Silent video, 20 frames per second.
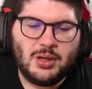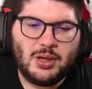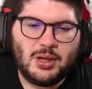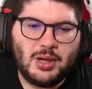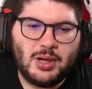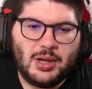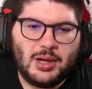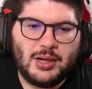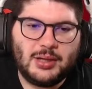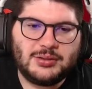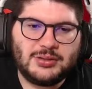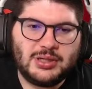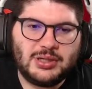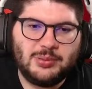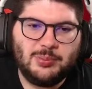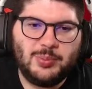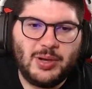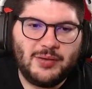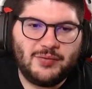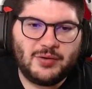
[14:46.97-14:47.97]
Uh, didn't
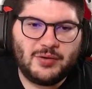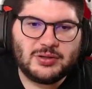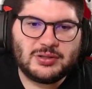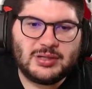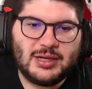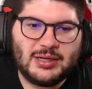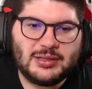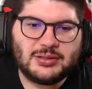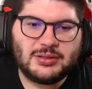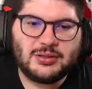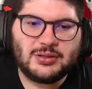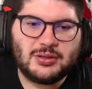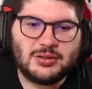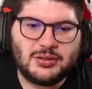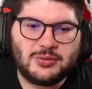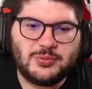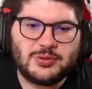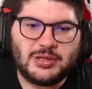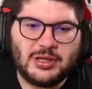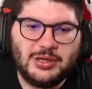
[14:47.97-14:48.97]
play versus Leicester because he
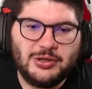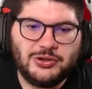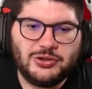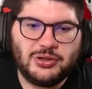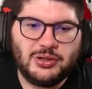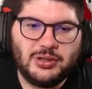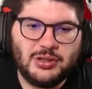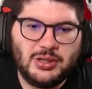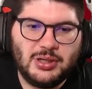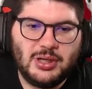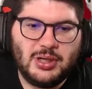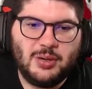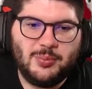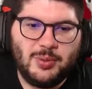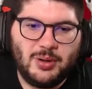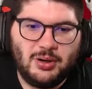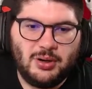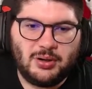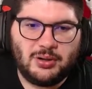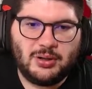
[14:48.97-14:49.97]
was injured. But
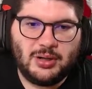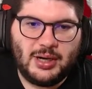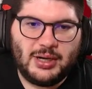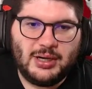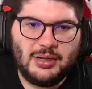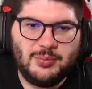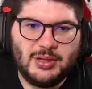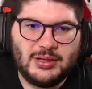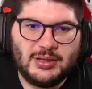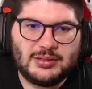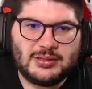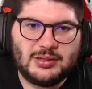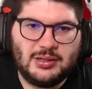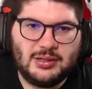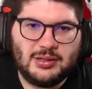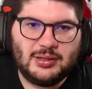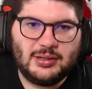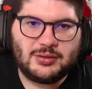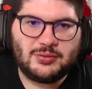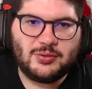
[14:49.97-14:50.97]
look, 90 minutes in
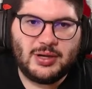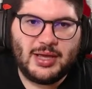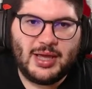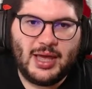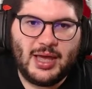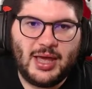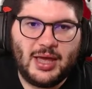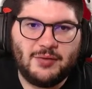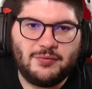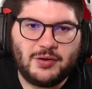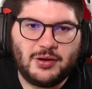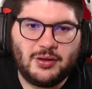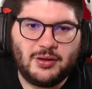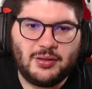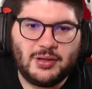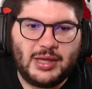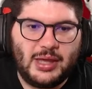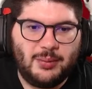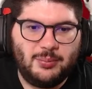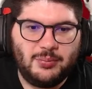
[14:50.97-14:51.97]
literally every other
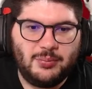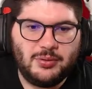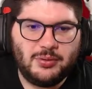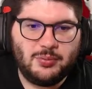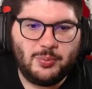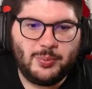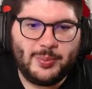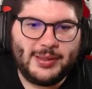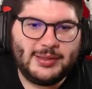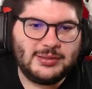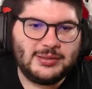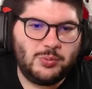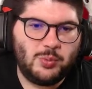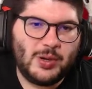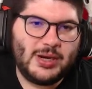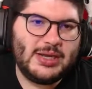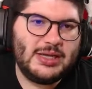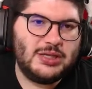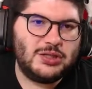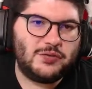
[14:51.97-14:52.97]
game. Basically, when
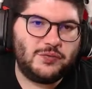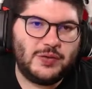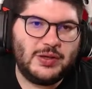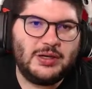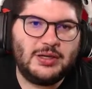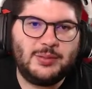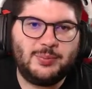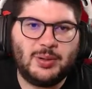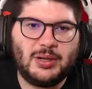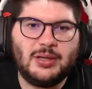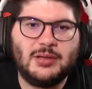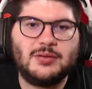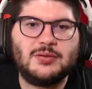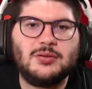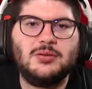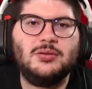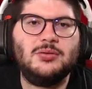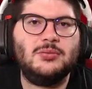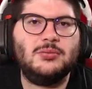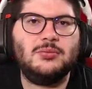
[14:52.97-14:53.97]
he's fit, he plays.
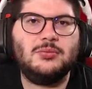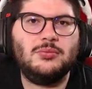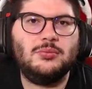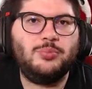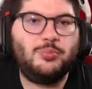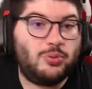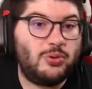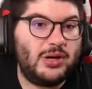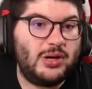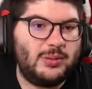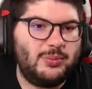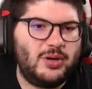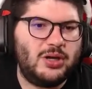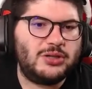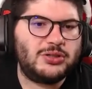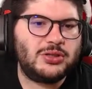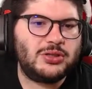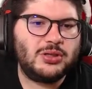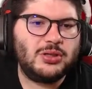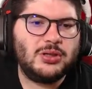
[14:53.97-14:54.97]
Pretty
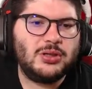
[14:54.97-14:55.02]
much.